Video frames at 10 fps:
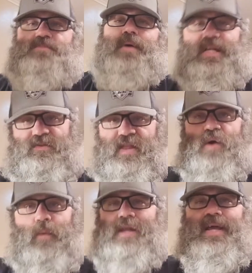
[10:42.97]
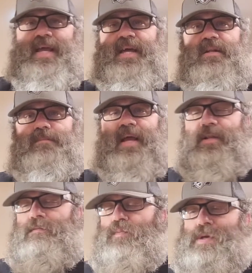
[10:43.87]
spots for that wind to hit and make
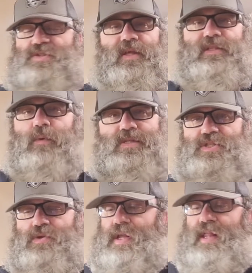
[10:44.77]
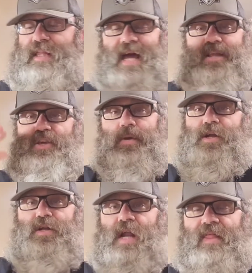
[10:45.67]
whistling noises or anything like that. You hear
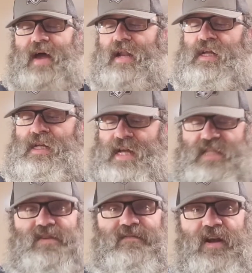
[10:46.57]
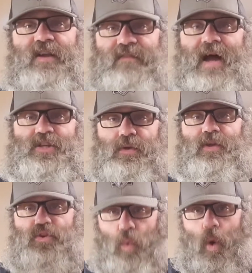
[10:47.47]
none of that. It's a very actually
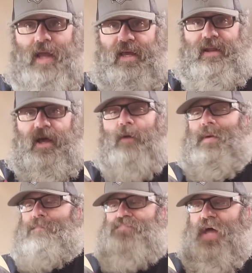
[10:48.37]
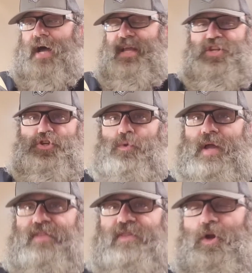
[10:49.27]
quiet helmet. I enjoy
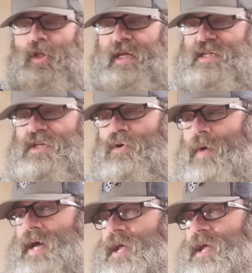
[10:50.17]
it thoroughly. It's a quiet